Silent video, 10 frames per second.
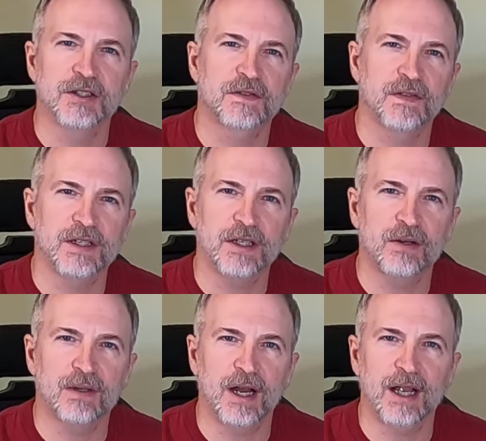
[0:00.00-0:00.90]
this
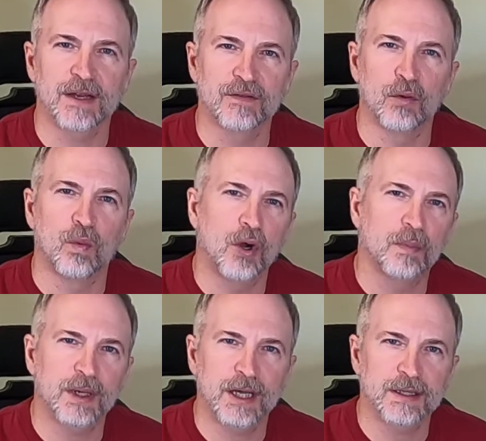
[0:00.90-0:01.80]
video, I have the
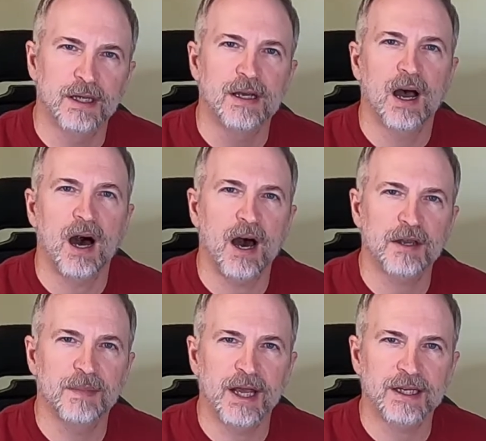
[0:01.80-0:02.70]
WOPET
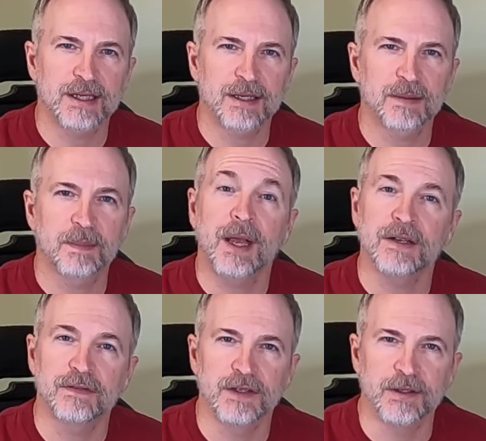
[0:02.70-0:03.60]
Automatic
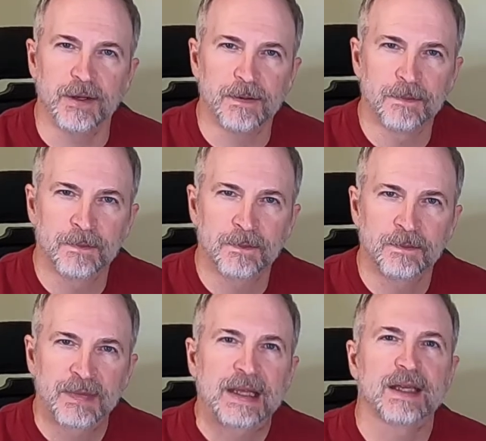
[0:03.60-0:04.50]
Pet Feeder.
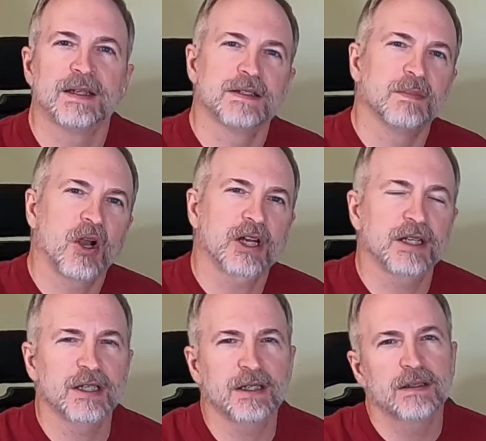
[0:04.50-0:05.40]
It is
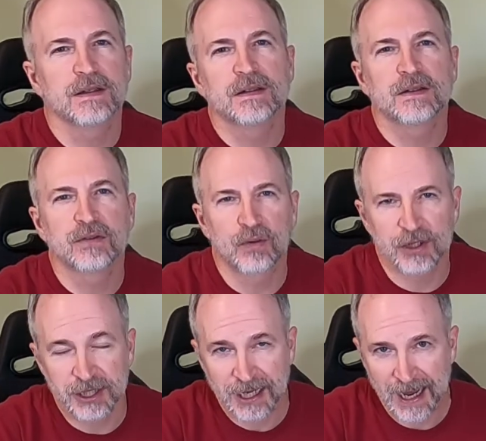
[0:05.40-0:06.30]
marketed
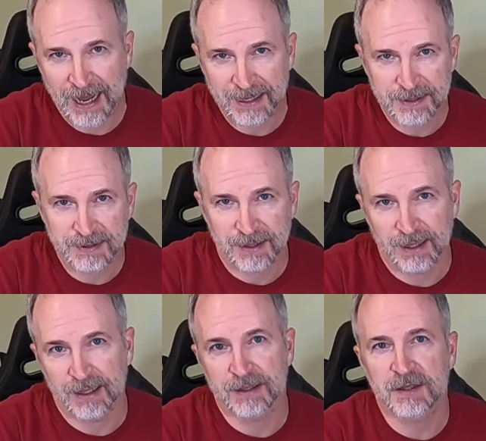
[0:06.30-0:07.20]
towards cats
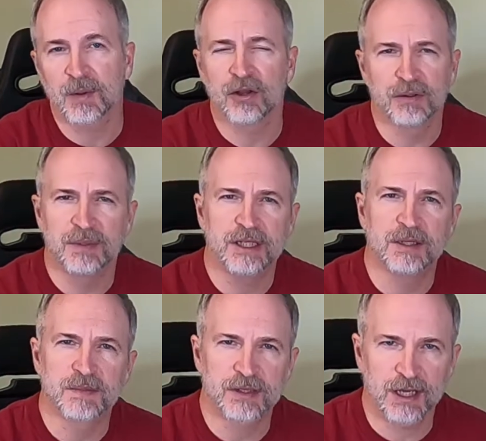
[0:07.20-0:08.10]
and small to
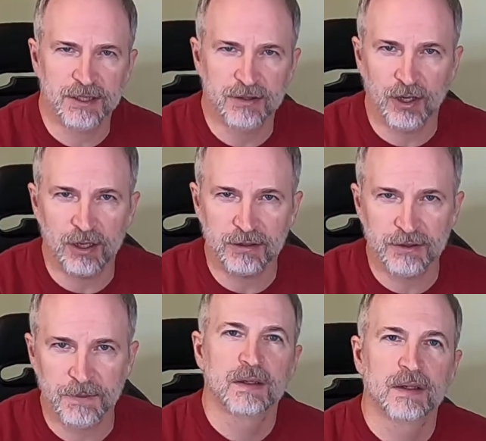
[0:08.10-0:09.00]
medium-sized
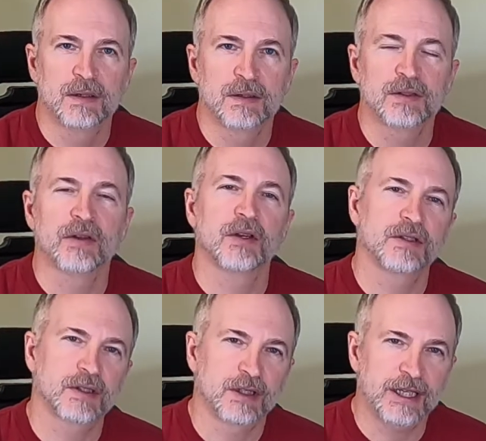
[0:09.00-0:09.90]
dogs. So
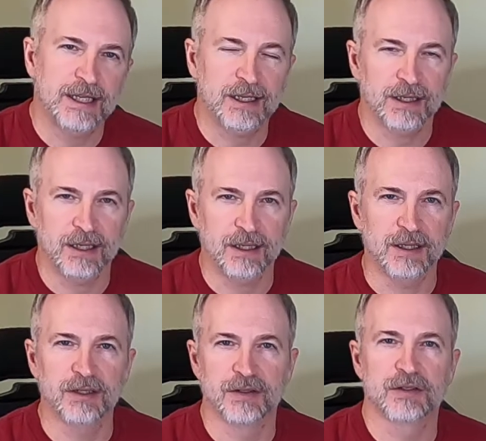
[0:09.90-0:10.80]
there's a link
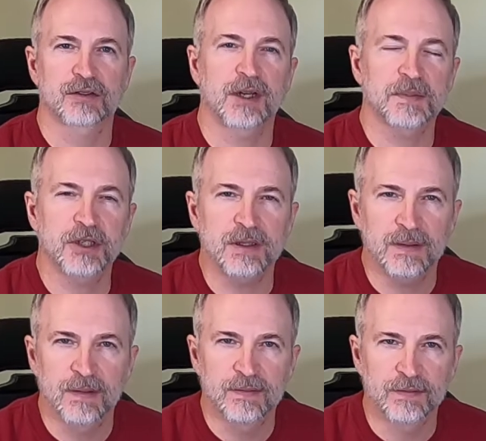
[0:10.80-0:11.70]
in the
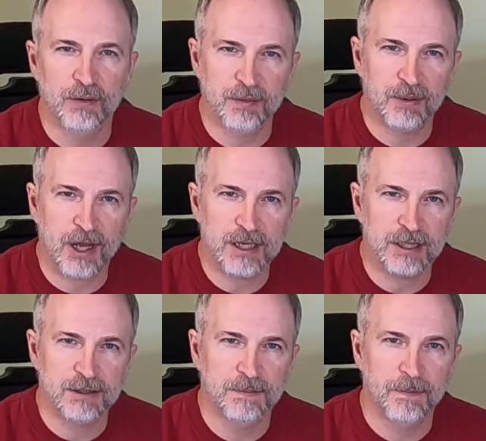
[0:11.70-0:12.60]
description for the
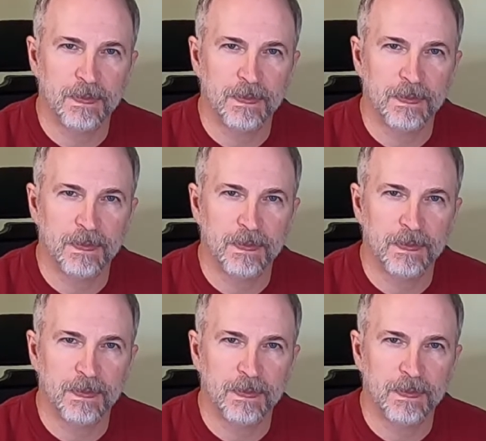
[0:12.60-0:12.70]
product.